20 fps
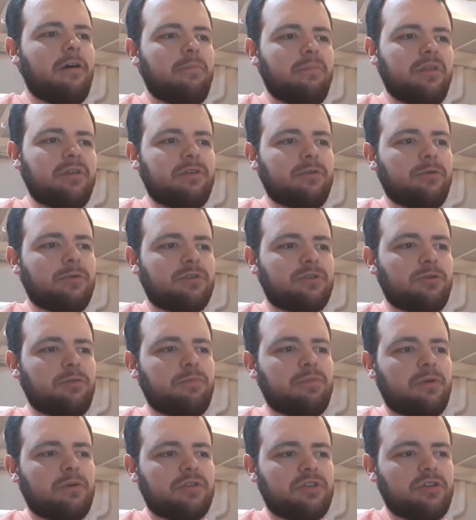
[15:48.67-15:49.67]
up the torso
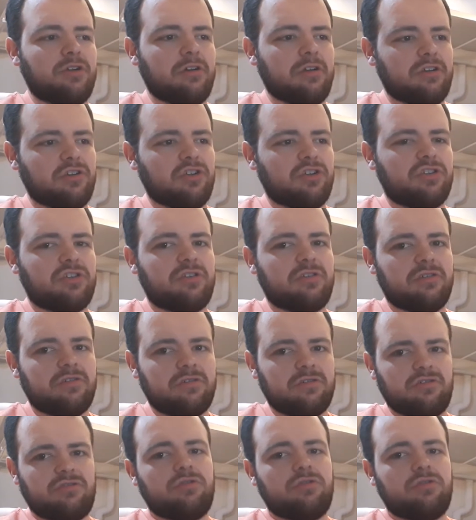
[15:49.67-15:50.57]
posture, and just